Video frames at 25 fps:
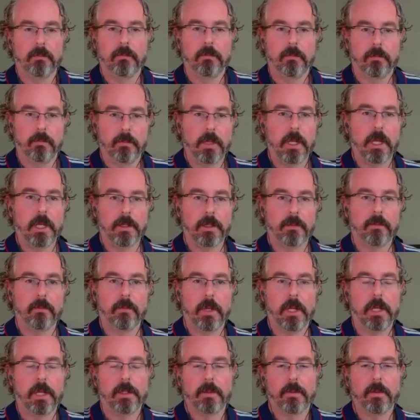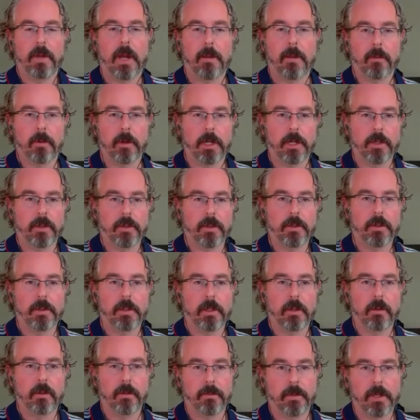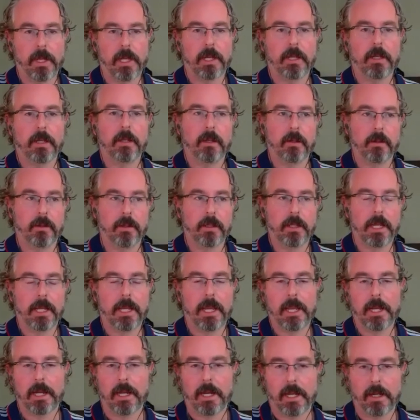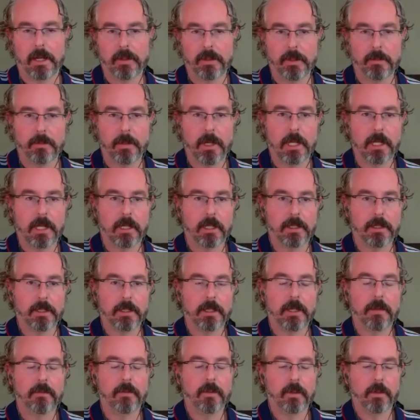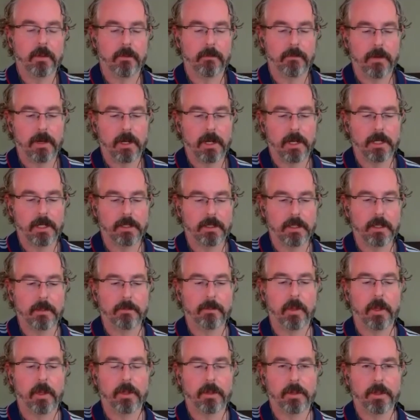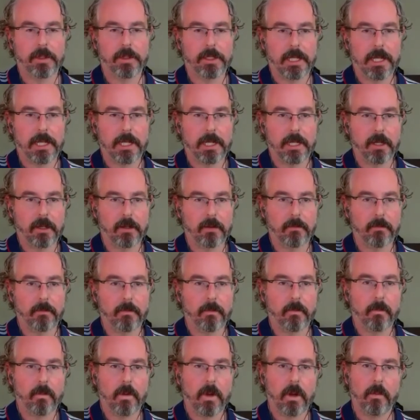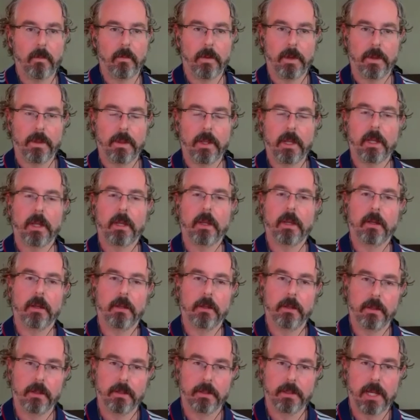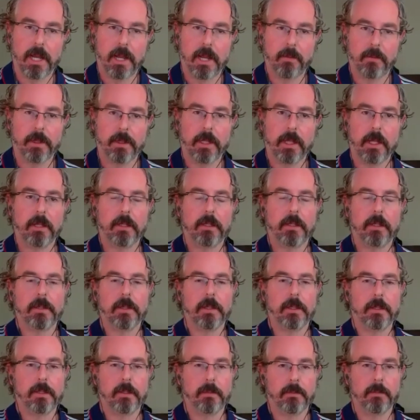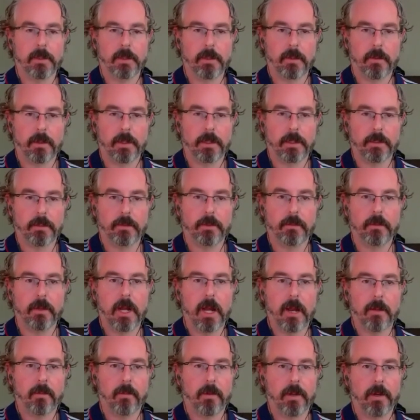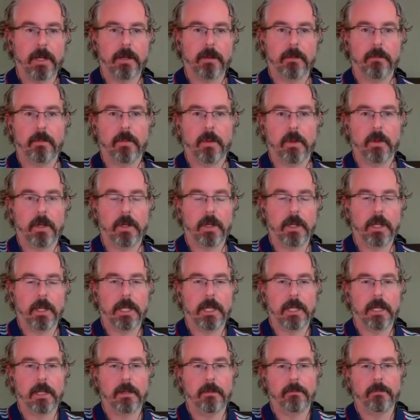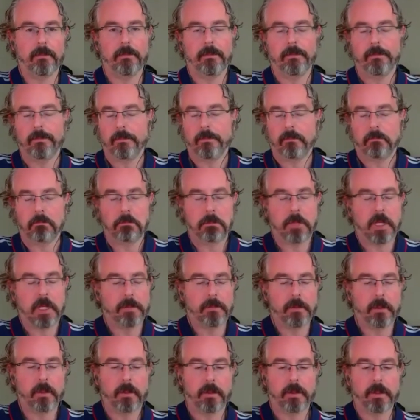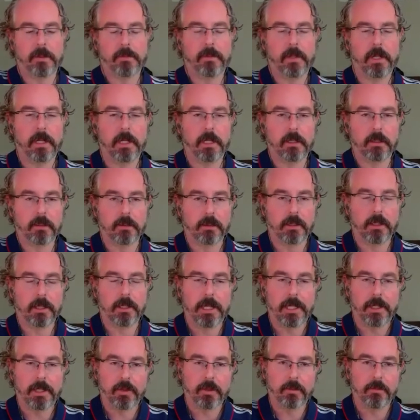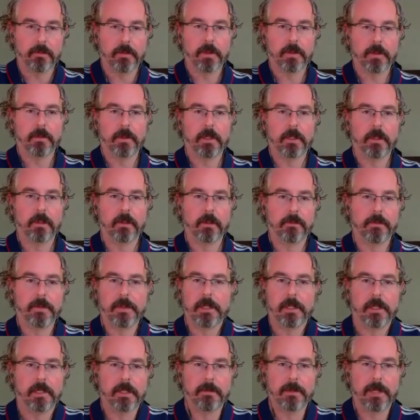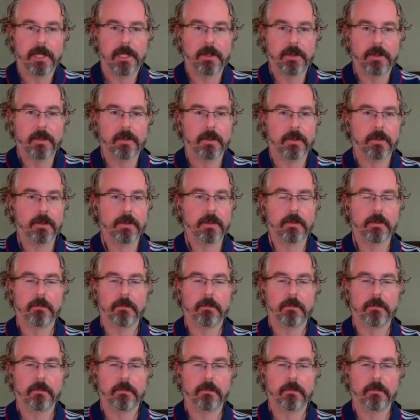into operations. We've got, again, an energy model. It gives you a very deep understanding of how we think the system is going to operate. But as we know, there's very little connection between, the facilities managers